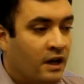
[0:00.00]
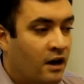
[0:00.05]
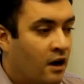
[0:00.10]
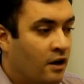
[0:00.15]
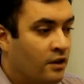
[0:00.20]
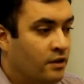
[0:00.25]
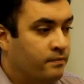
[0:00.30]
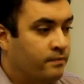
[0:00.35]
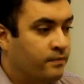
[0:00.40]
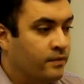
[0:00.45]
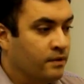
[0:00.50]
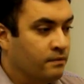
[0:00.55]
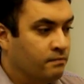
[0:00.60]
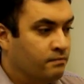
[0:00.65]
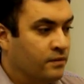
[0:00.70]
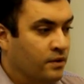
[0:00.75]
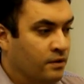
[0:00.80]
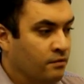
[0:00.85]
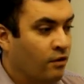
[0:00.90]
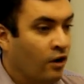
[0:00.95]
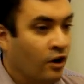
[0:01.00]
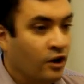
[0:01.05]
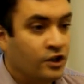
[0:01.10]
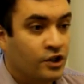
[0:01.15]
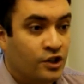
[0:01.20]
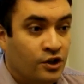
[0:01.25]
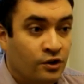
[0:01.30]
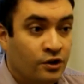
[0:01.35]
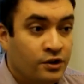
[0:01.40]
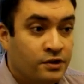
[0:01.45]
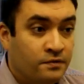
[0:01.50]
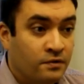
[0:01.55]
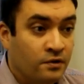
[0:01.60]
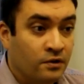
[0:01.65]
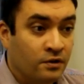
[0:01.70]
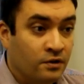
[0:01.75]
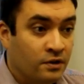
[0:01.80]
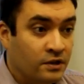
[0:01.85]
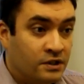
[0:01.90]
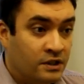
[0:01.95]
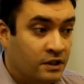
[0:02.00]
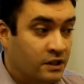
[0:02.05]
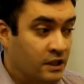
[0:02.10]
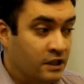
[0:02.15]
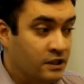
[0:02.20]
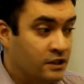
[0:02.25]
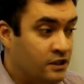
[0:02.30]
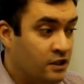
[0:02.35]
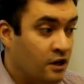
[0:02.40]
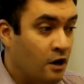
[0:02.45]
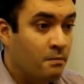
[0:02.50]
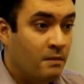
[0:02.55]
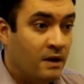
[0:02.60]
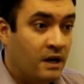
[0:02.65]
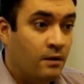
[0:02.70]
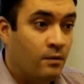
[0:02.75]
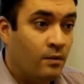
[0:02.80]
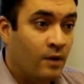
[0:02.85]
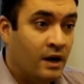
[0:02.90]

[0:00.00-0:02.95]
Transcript: are the, the, the, right choice for us in, in so many